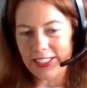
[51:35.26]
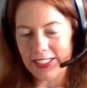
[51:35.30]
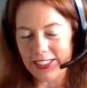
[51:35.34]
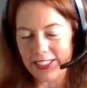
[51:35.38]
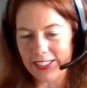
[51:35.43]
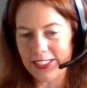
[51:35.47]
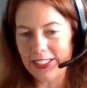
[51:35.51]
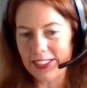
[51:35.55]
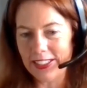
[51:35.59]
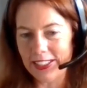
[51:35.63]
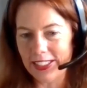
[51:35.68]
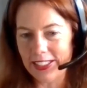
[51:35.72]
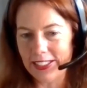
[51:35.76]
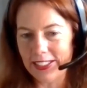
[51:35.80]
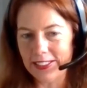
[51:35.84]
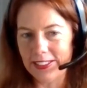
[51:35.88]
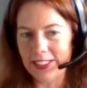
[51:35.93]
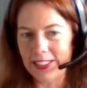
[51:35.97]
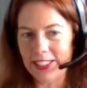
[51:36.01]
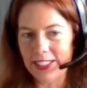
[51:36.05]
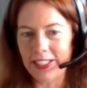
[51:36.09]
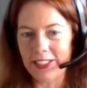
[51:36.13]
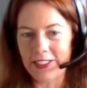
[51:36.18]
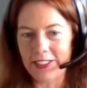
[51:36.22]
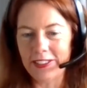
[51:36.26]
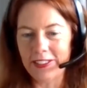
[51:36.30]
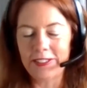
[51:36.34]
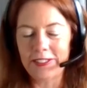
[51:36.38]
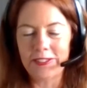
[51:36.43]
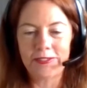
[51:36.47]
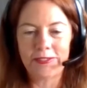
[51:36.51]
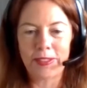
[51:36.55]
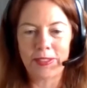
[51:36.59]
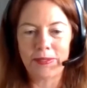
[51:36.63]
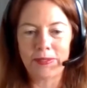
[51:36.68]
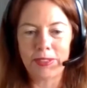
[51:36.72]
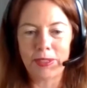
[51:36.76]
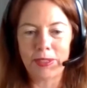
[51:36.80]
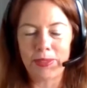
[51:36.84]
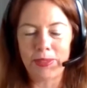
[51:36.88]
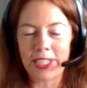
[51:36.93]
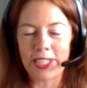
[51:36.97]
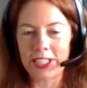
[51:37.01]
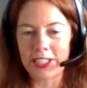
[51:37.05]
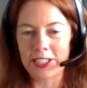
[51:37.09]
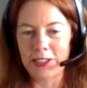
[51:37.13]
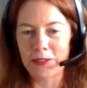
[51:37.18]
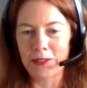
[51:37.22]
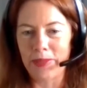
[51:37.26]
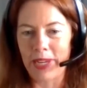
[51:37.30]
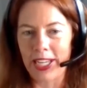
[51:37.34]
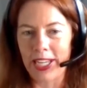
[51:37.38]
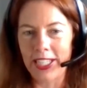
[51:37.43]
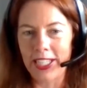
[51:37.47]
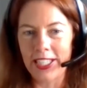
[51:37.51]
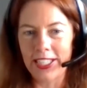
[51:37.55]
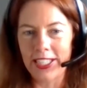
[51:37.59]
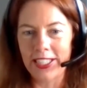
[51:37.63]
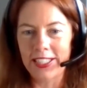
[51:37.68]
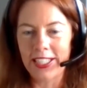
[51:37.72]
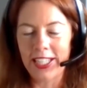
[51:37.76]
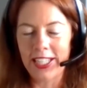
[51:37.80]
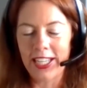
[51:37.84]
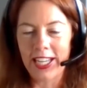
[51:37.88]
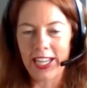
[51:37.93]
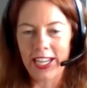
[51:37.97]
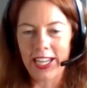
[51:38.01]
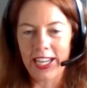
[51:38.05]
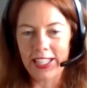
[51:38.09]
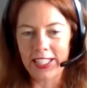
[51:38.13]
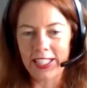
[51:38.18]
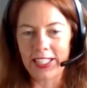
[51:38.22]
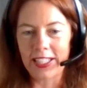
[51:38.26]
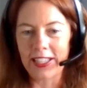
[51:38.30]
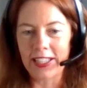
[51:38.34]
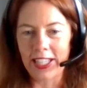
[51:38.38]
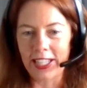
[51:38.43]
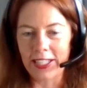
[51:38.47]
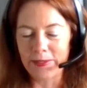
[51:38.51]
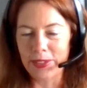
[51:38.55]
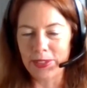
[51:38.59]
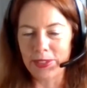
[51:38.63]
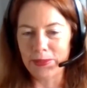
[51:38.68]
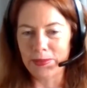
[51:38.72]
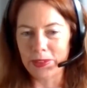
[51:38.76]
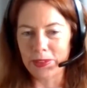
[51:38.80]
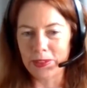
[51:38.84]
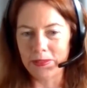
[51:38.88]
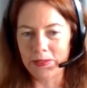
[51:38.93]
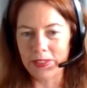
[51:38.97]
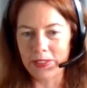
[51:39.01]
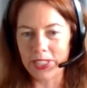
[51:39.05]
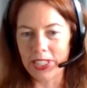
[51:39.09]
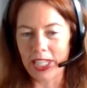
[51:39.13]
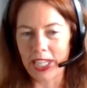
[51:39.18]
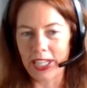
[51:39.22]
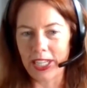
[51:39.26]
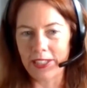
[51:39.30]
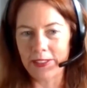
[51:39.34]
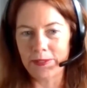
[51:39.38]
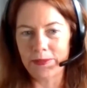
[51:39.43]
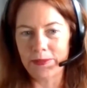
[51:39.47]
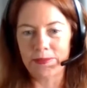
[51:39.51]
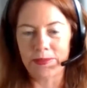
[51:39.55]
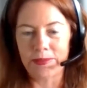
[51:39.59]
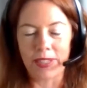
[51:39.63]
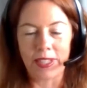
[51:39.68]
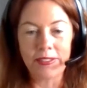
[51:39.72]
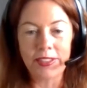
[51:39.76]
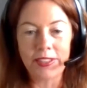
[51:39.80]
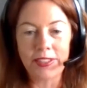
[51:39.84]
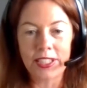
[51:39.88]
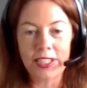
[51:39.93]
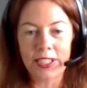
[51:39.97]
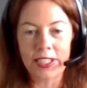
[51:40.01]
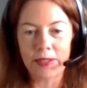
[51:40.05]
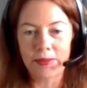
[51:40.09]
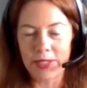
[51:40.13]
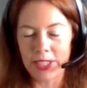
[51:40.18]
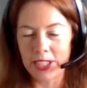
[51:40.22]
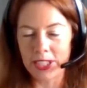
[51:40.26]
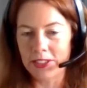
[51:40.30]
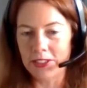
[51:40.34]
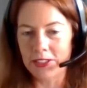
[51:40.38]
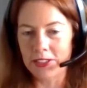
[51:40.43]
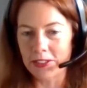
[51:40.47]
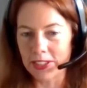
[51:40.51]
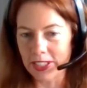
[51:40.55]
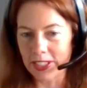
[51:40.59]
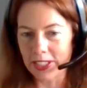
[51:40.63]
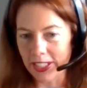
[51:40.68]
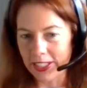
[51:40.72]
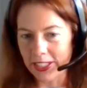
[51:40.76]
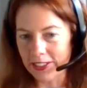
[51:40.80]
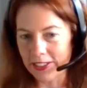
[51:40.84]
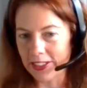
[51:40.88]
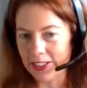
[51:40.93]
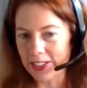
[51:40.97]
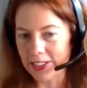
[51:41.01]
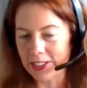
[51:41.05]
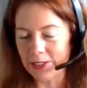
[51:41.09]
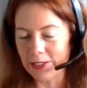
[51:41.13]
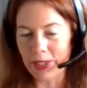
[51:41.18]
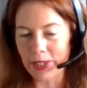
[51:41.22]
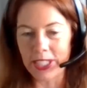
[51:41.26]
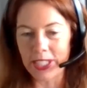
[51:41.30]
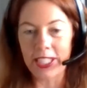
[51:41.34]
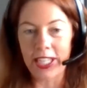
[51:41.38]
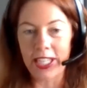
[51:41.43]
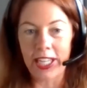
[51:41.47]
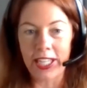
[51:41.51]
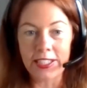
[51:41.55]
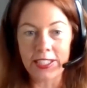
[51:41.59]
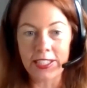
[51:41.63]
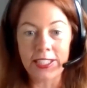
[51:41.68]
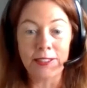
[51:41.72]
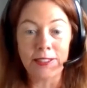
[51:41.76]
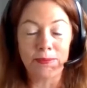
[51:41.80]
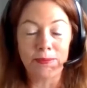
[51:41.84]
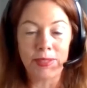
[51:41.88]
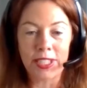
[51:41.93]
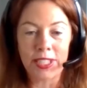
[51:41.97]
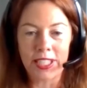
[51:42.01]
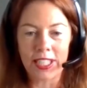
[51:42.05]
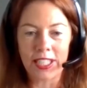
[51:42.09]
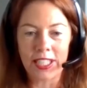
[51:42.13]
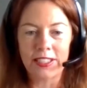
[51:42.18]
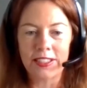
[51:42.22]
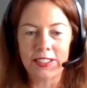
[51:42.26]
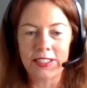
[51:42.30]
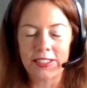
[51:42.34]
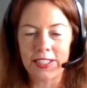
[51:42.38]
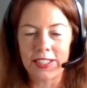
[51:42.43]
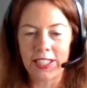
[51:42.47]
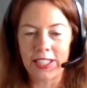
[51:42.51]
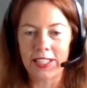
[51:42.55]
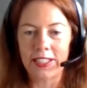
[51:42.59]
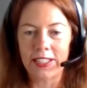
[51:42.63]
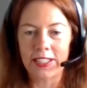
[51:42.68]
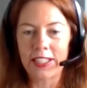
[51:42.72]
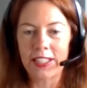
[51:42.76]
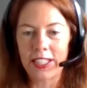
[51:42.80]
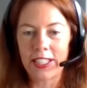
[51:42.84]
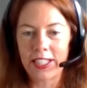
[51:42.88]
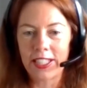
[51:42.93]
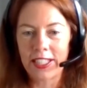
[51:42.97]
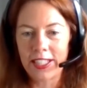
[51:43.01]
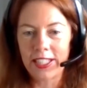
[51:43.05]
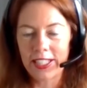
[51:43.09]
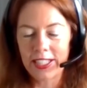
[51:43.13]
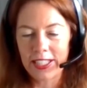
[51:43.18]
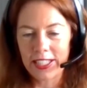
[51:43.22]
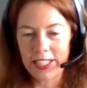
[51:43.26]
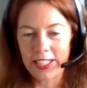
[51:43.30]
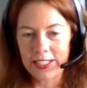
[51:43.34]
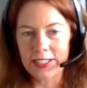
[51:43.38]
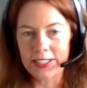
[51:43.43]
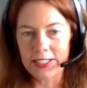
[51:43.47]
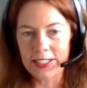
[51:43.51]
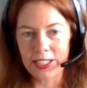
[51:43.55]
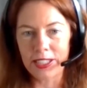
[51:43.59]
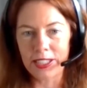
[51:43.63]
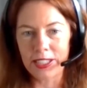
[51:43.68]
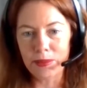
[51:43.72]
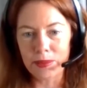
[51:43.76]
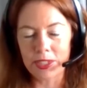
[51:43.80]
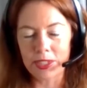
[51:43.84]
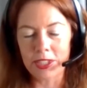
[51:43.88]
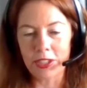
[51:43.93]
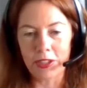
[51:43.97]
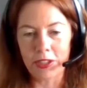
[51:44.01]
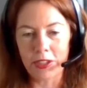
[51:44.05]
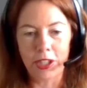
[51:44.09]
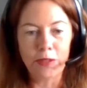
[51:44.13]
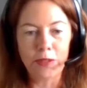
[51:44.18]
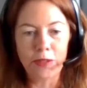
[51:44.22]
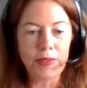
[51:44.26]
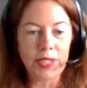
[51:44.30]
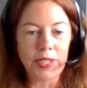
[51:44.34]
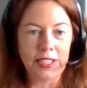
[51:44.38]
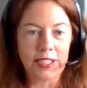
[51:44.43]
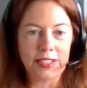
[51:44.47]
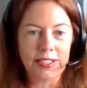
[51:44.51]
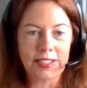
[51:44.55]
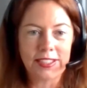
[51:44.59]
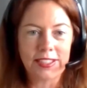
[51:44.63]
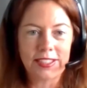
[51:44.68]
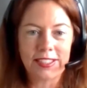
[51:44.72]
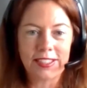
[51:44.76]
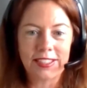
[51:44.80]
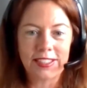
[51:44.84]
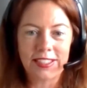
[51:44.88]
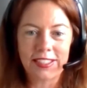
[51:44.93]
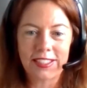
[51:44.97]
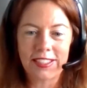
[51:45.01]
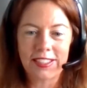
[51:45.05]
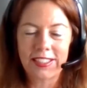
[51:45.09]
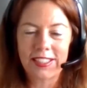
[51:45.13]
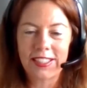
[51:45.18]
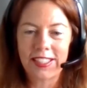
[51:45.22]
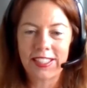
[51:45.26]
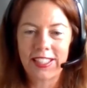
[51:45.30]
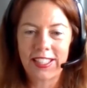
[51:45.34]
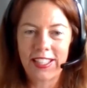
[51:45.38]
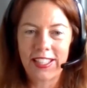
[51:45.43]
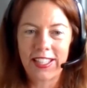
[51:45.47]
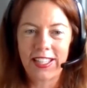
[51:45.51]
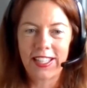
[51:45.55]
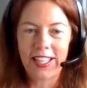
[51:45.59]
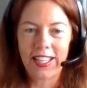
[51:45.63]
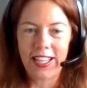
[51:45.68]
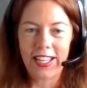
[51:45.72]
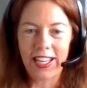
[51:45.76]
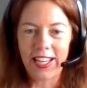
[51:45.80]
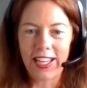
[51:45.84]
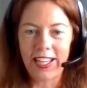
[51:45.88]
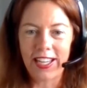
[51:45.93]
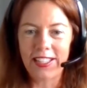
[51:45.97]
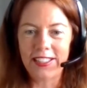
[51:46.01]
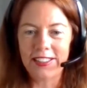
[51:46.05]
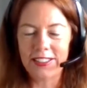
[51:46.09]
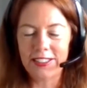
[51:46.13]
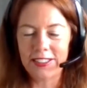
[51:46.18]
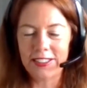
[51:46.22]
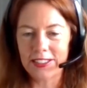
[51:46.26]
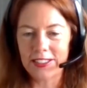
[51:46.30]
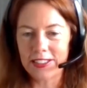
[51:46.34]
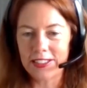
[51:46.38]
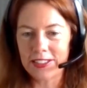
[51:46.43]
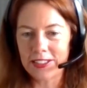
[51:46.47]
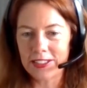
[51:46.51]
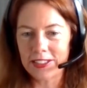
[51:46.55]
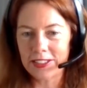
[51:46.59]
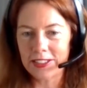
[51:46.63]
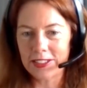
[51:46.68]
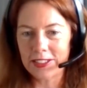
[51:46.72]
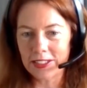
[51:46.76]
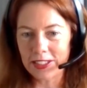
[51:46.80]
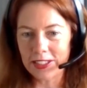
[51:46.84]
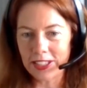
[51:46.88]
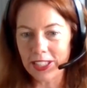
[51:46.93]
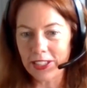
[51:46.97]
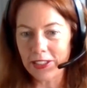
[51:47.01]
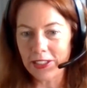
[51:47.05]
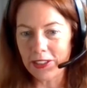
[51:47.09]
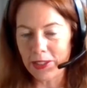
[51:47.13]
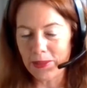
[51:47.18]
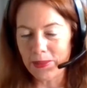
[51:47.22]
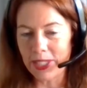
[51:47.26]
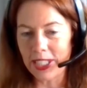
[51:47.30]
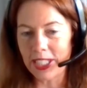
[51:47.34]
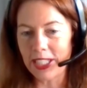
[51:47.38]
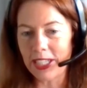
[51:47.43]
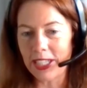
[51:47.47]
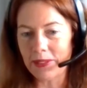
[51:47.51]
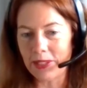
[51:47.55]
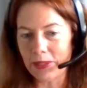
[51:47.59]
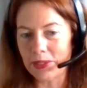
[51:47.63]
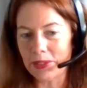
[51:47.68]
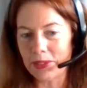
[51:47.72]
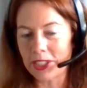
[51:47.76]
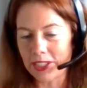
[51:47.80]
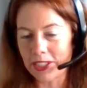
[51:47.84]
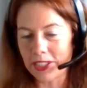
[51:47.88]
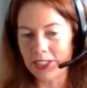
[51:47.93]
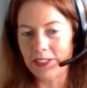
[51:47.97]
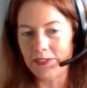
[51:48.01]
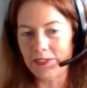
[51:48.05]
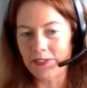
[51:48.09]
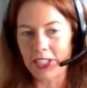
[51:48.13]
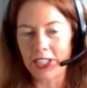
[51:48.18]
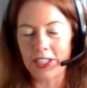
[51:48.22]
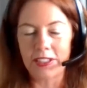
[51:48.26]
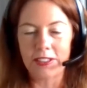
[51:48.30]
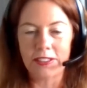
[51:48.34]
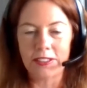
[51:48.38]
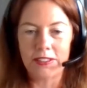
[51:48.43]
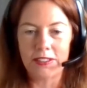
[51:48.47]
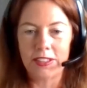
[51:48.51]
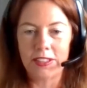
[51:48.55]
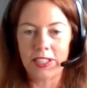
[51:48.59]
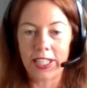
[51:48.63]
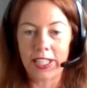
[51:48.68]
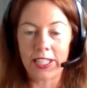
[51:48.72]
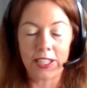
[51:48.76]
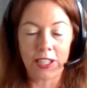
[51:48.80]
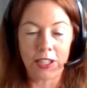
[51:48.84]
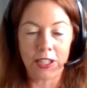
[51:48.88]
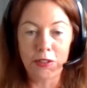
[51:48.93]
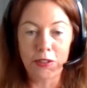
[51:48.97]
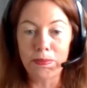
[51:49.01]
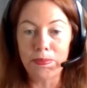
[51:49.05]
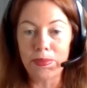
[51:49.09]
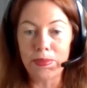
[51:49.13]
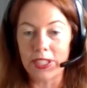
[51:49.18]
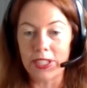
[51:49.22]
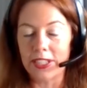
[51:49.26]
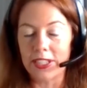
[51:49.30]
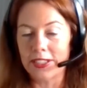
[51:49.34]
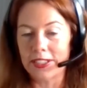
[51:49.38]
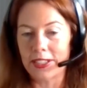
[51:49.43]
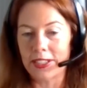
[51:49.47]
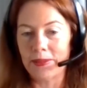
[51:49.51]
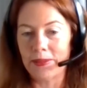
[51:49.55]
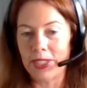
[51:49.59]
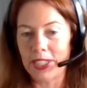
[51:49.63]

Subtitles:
it, you know, from the picture you painted, I think a lot of people would have probably committed suicide or just wanted to end it because it seems so hopeless. And you know what I mean? I'm sure it felt like hopeless. I mean,